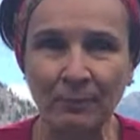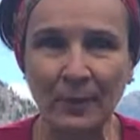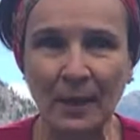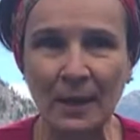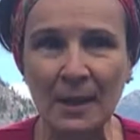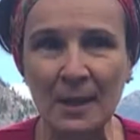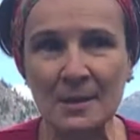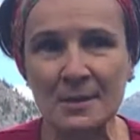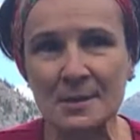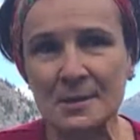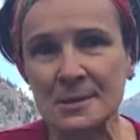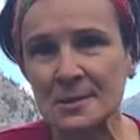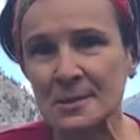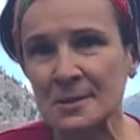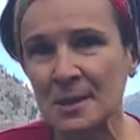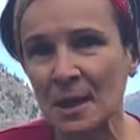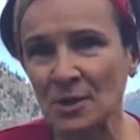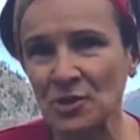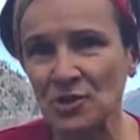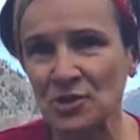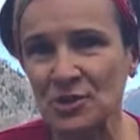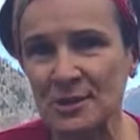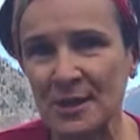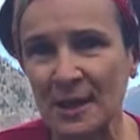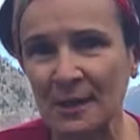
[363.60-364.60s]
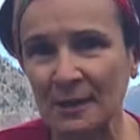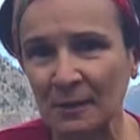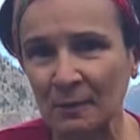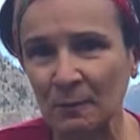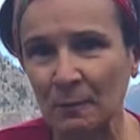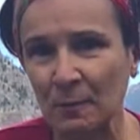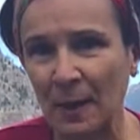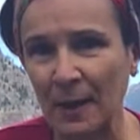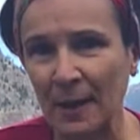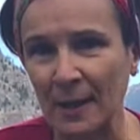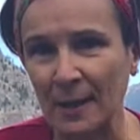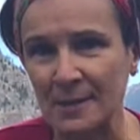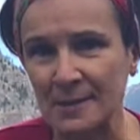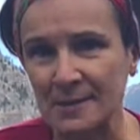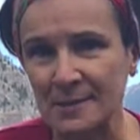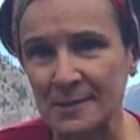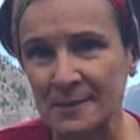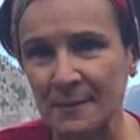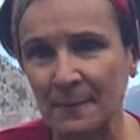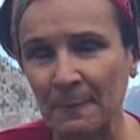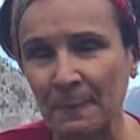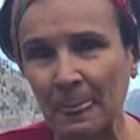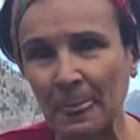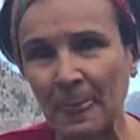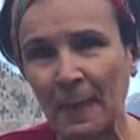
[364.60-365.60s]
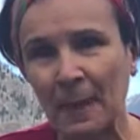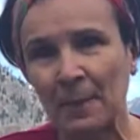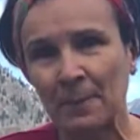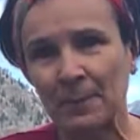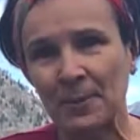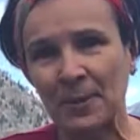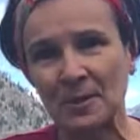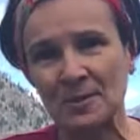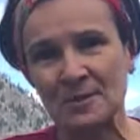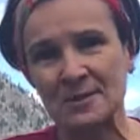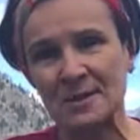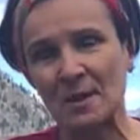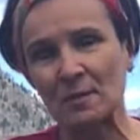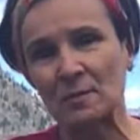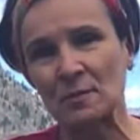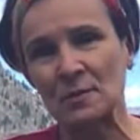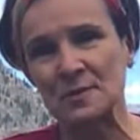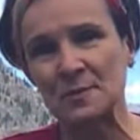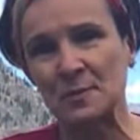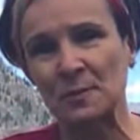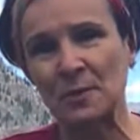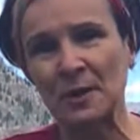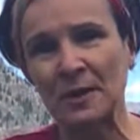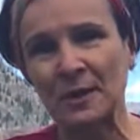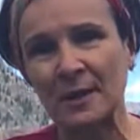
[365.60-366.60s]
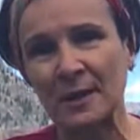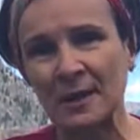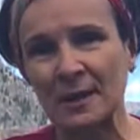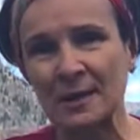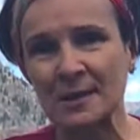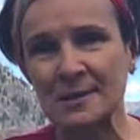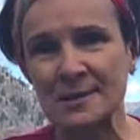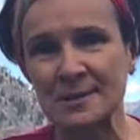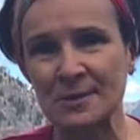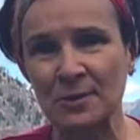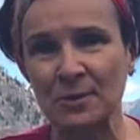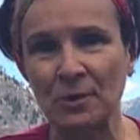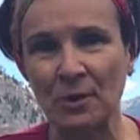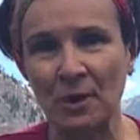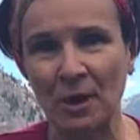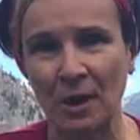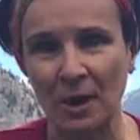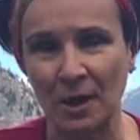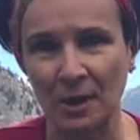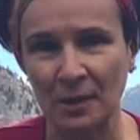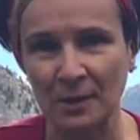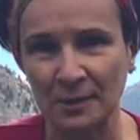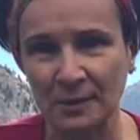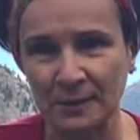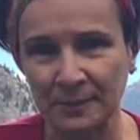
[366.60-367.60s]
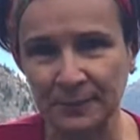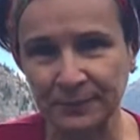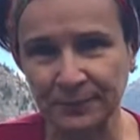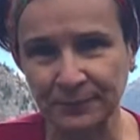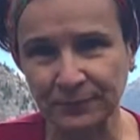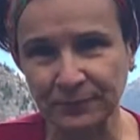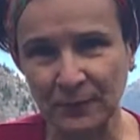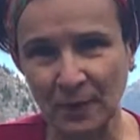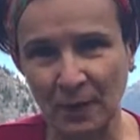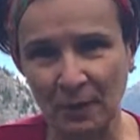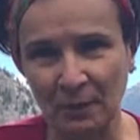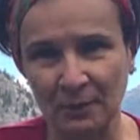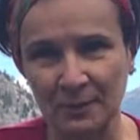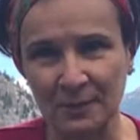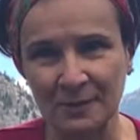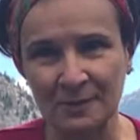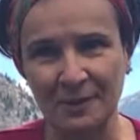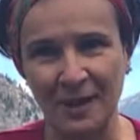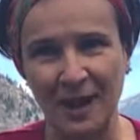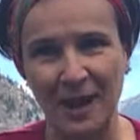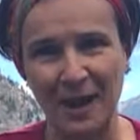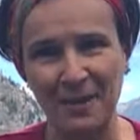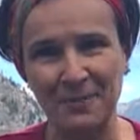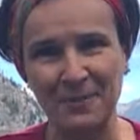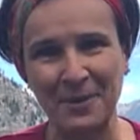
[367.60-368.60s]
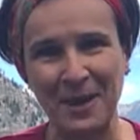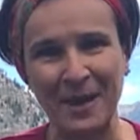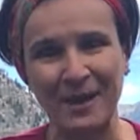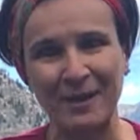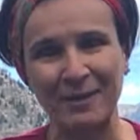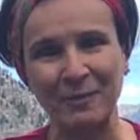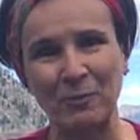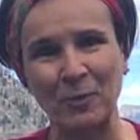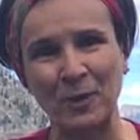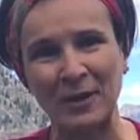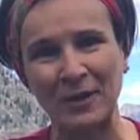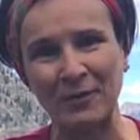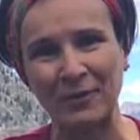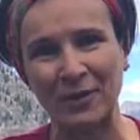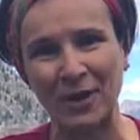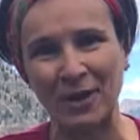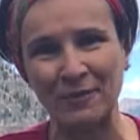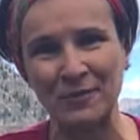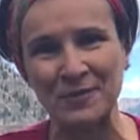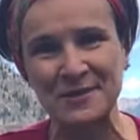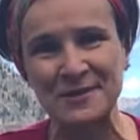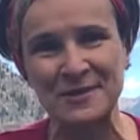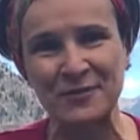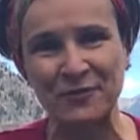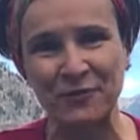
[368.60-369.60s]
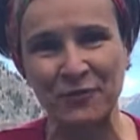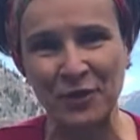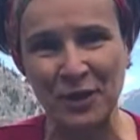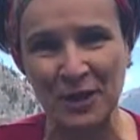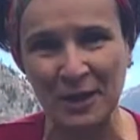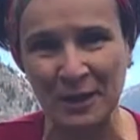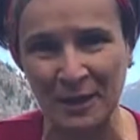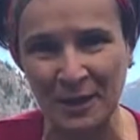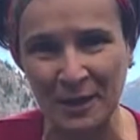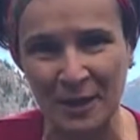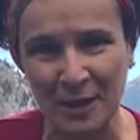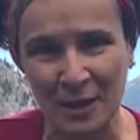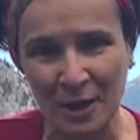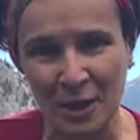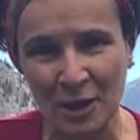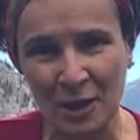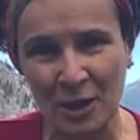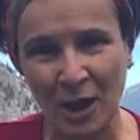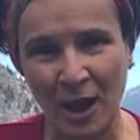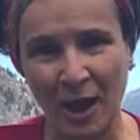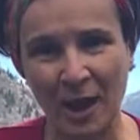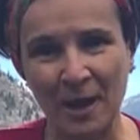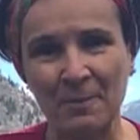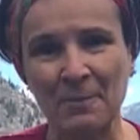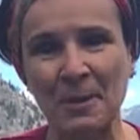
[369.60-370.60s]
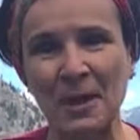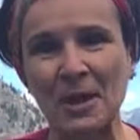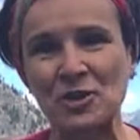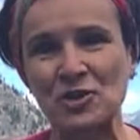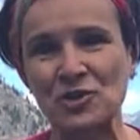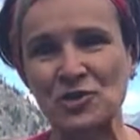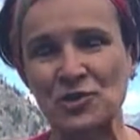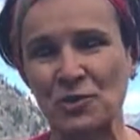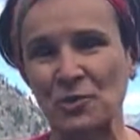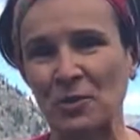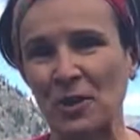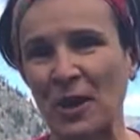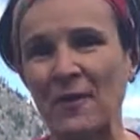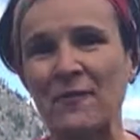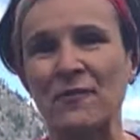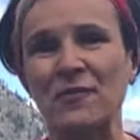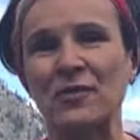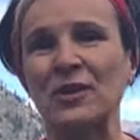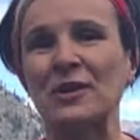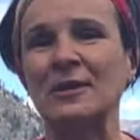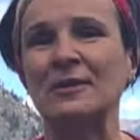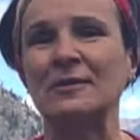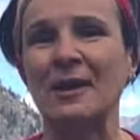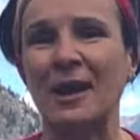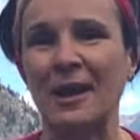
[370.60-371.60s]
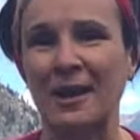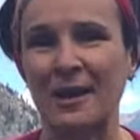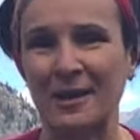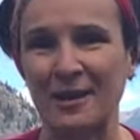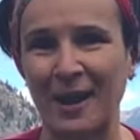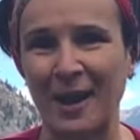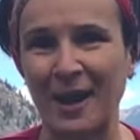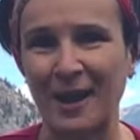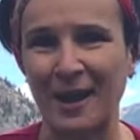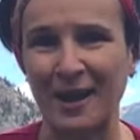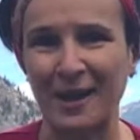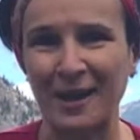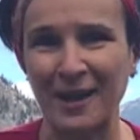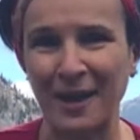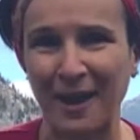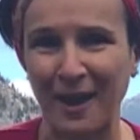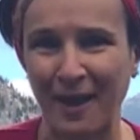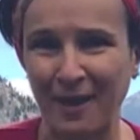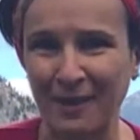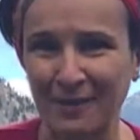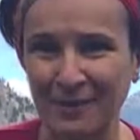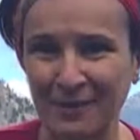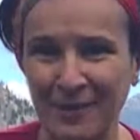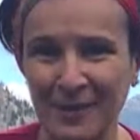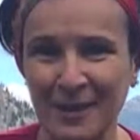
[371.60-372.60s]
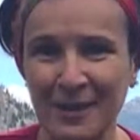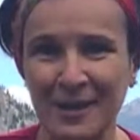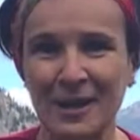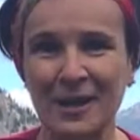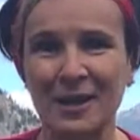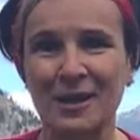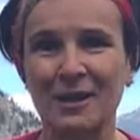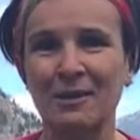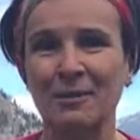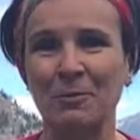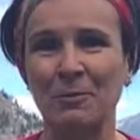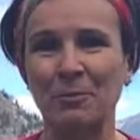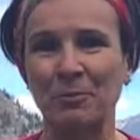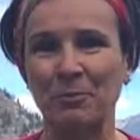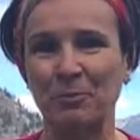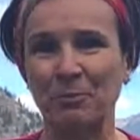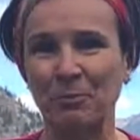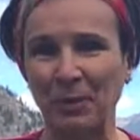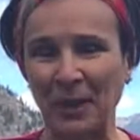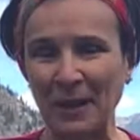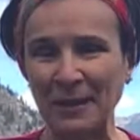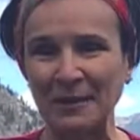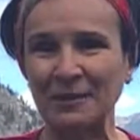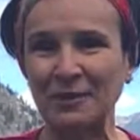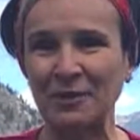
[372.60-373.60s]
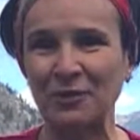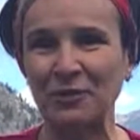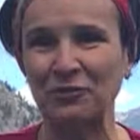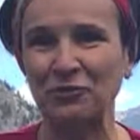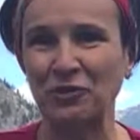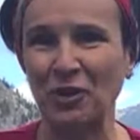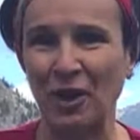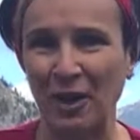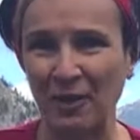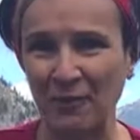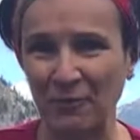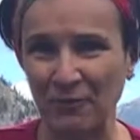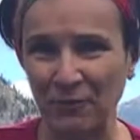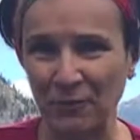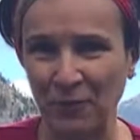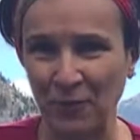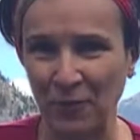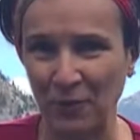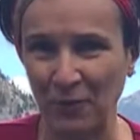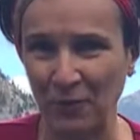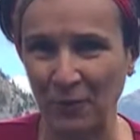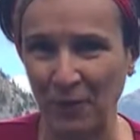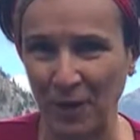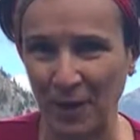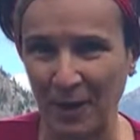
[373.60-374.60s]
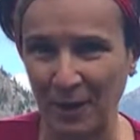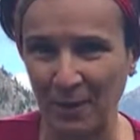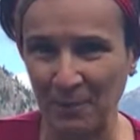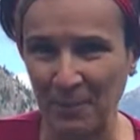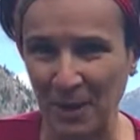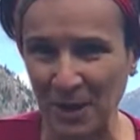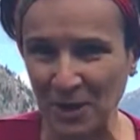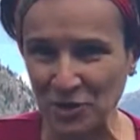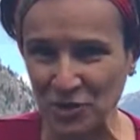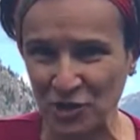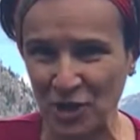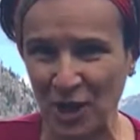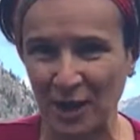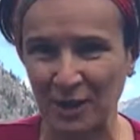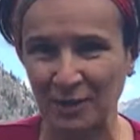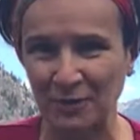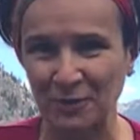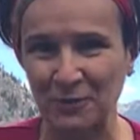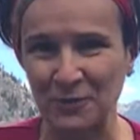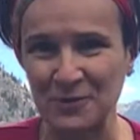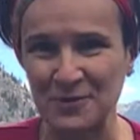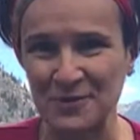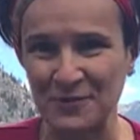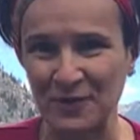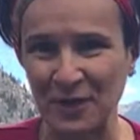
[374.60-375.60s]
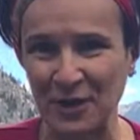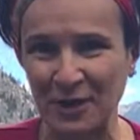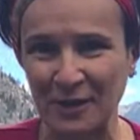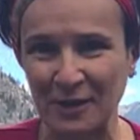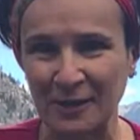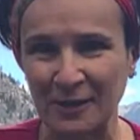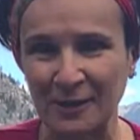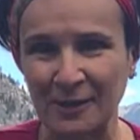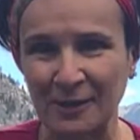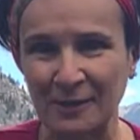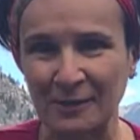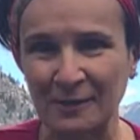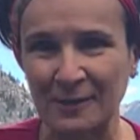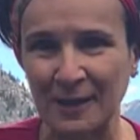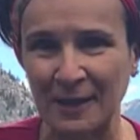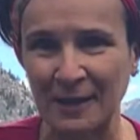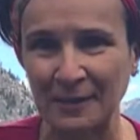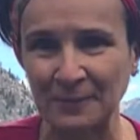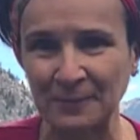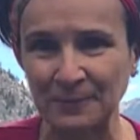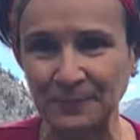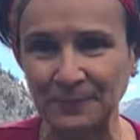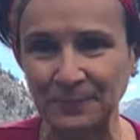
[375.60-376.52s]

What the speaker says: In such subtle ways, because I was working so hard all the time, and whenever I was free, I made sure every day I had plenty of time for my child, who was very little then.